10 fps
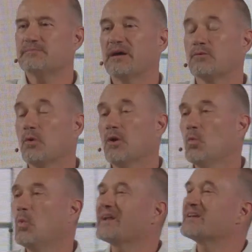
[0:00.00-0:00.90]
but
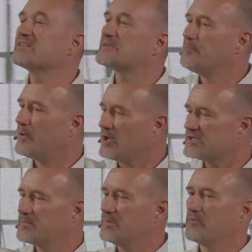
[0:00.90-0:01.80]
what is
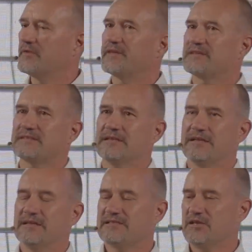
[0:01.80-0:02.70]
possible with that
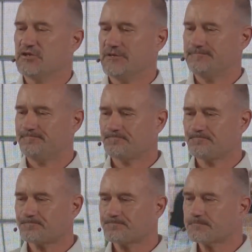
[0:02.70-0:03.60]
standardization.
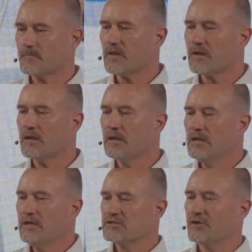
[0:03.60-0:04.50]

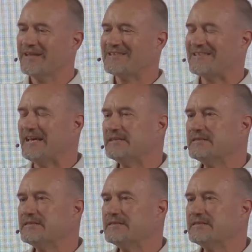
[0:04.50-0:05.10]
So that said,